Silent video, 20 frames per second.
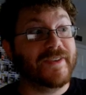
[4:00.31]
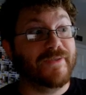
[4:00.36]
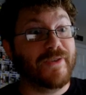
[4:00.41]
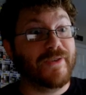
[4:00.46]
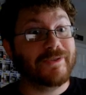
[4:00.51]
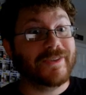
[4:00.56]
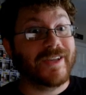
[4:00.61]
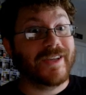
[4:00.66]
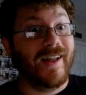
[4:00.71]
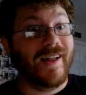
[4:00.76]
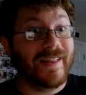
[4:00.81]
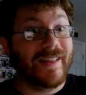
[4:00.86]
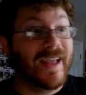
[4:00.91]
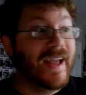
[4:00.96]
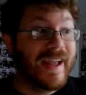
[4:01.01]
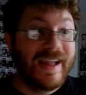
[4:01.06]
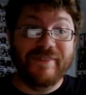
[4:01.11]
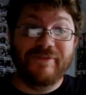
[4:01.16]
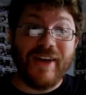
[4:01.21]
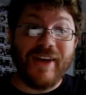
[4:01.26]
of Votann.
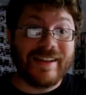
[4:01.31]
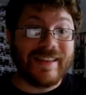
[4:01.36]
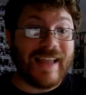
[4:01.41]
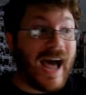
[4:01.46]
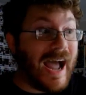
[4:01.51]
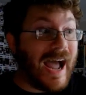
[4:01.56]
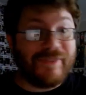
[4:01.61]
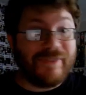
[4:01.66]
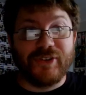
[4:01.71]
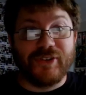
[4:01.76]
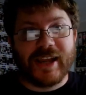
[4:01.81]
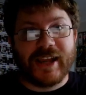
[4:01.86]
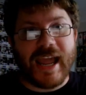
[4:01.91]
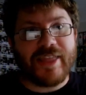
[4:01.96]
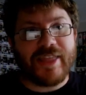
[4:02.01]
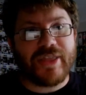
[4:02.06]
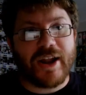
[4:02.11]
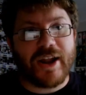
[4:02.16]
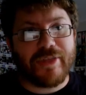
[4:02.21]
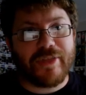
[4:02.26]
In fact, I
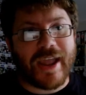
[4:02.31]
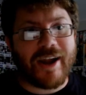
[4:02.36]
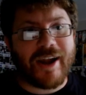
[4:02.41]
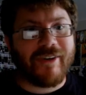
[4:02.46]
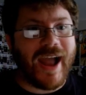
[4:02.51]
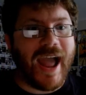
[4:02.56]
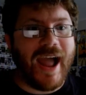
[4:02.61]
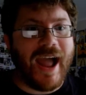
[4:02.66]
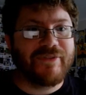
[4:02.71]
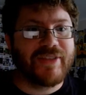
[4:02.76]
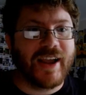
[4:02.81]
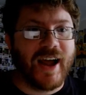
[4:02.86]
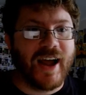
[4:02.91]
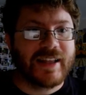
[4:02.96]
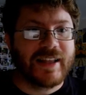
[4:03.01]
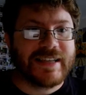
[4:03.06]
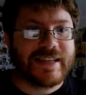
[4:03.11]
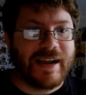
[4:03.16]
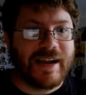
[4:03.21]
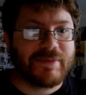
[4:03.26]
forget they're there half the
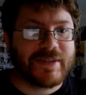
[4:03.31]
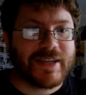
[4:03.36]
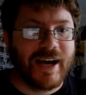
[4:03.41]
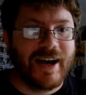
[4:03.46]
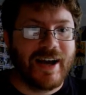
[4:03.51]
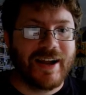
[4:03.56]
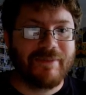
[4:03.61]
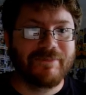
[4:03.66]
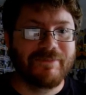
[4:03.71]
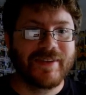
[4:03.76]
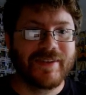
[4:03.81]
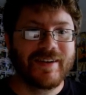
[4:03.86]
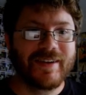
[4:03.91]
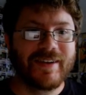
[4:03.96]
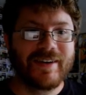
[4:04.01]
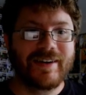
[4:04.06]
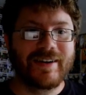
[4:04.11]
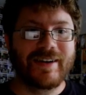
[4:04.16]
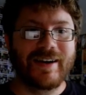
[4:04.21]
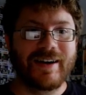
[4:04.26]
goddamn time.
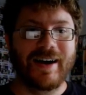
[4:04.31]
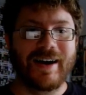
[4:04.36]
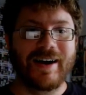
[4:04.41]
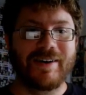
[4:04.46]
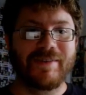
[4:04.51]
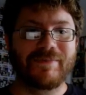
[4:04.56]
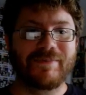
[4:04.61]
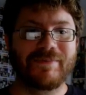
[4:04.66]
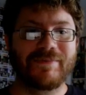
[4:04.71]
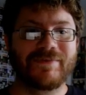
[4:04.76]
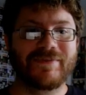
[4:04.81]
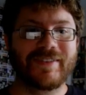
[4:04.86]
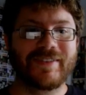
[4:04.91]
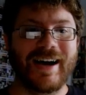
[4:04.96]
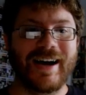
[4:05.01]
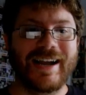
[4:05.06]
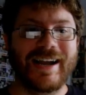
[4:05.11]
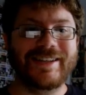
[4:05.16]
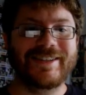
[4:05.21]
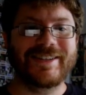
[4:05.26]
Um,
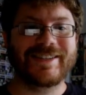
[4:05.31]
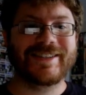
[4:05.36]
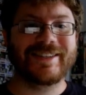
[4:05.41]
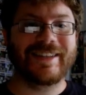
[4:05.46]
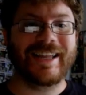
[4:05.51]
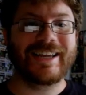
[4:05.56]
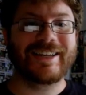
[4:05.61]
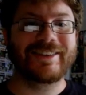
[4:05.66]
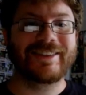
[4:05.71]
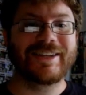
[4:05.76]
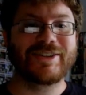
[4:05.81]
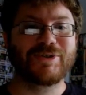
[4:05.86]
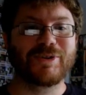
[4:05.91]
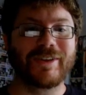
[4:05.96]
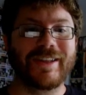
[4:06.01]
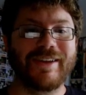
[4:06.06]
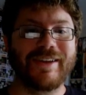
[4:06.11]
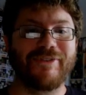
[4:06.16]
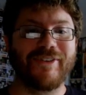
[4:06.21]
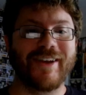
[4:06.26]
I just like
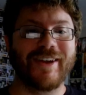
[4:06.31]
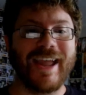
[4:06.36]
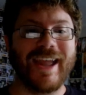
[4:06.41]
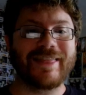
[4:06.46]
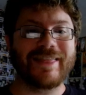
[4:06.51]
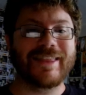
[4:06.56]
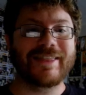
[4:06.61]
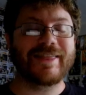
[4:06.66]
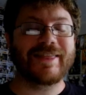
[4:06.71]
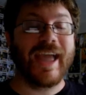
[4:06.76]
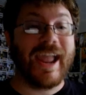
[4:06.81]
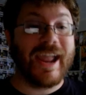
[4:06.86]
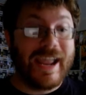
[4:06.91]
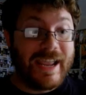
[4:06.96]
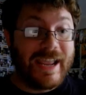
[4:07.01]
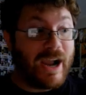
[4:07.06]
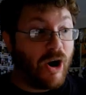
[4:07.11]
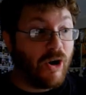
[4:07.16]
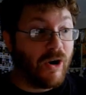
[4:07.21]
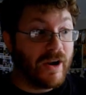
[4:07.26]
literally forget that
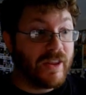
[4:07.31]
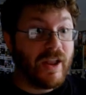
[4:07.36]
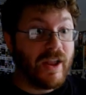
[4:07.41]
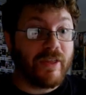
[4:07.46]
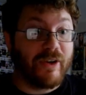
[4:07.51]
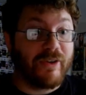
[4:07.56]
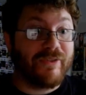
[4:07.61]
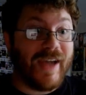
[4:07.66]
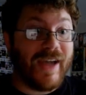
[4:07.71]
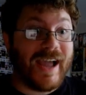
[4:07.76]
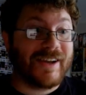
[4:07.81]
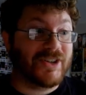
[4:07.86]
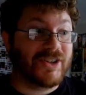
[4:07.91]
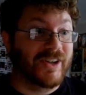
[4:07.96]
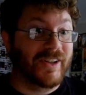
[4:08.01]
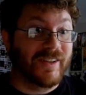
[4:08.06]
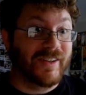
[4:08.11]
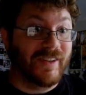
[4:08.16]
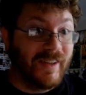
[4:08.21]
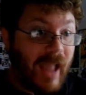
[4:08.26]
they are another
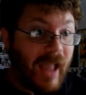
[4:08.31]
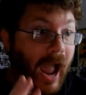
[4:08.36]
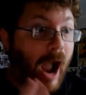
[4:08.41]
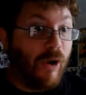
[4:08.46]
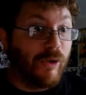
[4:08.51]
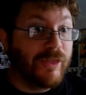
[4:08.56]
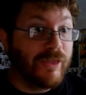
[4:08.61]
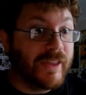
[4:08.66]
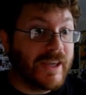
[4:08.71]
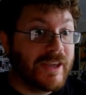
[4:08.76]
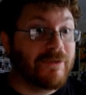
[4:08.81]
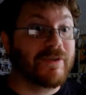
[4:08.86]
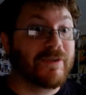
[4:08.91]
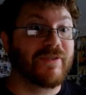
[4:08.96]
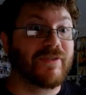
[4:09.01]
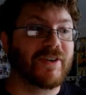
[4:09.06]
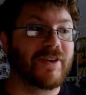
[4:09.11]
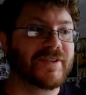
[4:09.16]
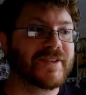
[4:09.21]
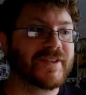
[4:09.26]
faction out in the
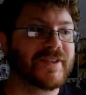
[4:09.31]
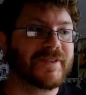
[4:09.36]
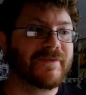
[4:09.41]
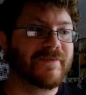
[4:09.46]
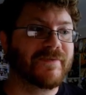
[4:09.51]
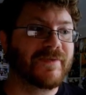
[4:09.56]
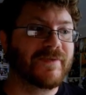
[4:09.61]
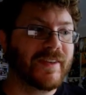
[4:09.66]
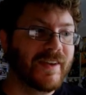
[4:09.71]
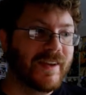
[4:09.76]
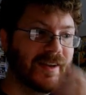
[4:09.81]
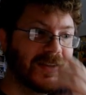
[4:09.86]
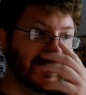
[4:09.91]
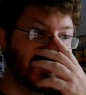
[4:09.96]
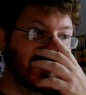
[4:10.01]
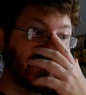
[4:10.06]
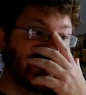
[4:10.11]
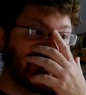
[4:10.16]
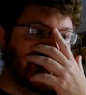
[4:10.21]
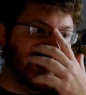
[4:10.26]
universe.
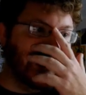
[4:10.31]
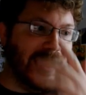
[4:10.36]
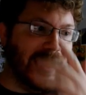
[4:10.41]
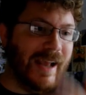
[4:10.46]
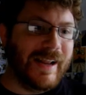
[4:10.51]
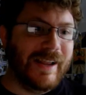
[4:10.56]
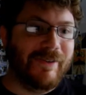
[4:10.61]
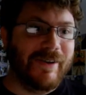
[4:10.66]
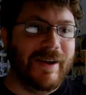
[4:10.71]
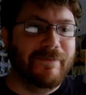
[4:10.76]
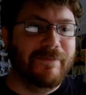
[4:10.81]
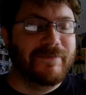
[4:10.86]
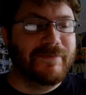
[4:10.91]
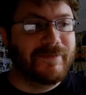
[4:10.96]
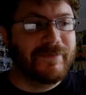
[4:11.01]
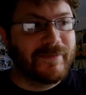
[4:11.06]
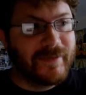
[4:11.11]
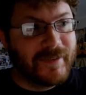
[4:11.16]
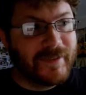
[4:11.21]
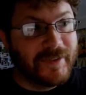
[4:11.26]
Anyway,
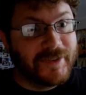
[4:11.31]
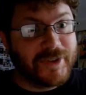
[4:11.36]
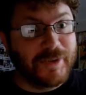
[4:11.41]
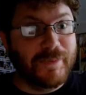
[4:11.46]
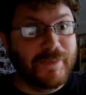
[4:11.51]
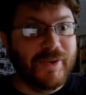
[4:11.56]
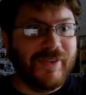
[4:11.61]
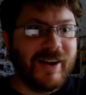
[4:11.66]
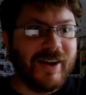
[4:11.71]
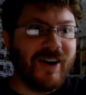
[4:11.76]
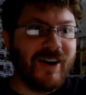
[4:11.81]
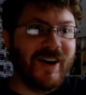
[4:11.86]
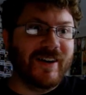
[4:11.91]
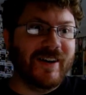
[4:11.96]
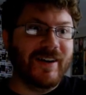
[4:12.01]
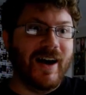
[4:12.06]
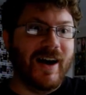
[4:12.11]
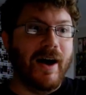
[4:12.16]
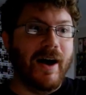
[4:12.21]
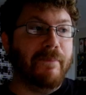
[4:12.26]
so moving on
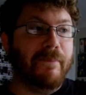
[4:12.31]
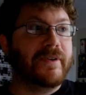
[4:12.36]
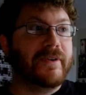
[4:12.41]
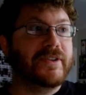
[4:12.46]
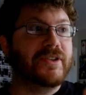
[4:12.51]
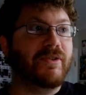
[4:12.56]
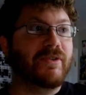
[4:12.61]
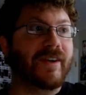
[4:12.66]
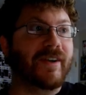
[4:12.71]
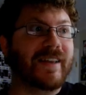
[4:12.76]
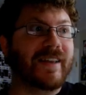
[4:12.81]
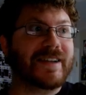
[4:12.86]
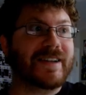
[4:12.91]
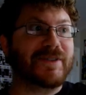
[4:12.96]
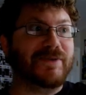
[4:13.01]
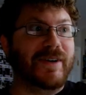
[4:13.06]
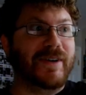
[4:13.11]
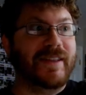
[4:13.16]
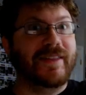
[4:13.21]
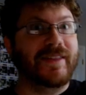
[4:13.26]
up to our next
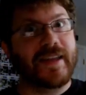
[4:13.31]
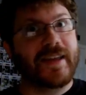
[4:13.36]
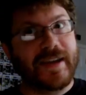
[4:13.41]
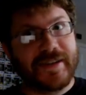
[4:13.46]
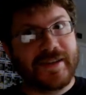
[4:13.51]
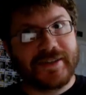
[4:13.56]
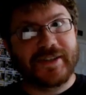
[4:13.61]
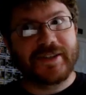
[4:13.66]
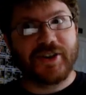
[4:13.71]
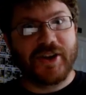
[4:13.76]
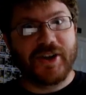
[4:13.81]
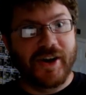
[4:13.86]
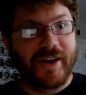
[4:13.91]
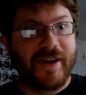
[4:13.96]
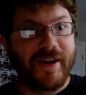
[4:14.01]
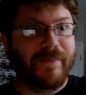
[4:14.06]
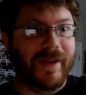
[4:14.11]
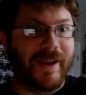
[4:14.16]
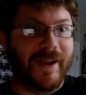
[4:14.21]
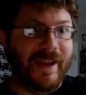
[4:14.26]
one. This is
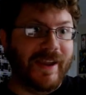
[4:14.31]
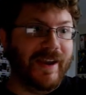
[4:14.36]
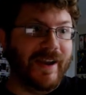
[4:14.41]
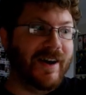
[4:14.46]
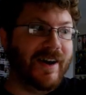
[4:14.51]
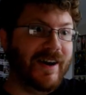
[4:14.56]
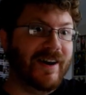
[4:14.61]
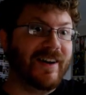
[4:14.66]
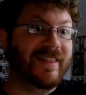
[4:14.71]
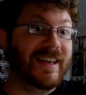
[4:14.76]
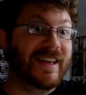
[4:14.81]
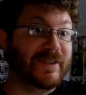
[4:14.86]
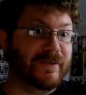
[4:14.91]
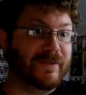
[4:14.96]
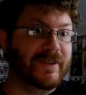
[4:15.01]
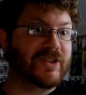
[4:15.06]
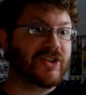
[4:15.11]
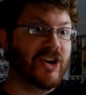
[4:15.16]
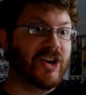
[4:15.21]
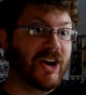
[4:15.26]
gonna be uh, this
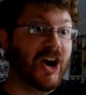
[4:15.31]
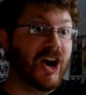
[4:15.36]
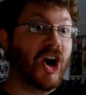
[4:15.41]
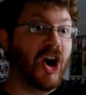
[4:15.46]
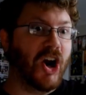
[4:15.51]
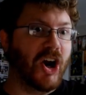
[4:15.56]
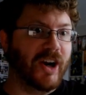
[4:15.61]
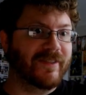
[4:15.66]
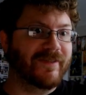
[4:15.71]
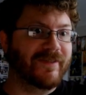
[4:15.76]
one's gonna hurt.